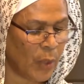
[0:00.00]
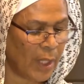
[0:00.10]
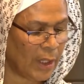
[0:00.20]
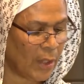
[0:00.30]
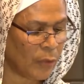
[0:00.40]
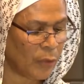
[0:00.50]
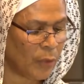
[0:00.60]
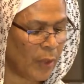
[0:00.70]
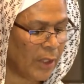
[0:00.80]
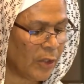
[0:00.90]
and
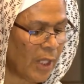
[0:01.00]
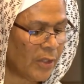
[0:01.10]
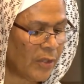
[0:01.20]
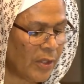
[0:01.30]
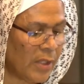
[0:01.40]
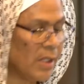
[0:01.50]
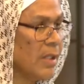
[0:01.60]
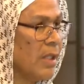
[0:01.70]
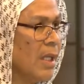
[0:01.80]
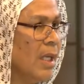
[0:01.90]
cultural
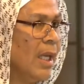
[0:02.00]
injustices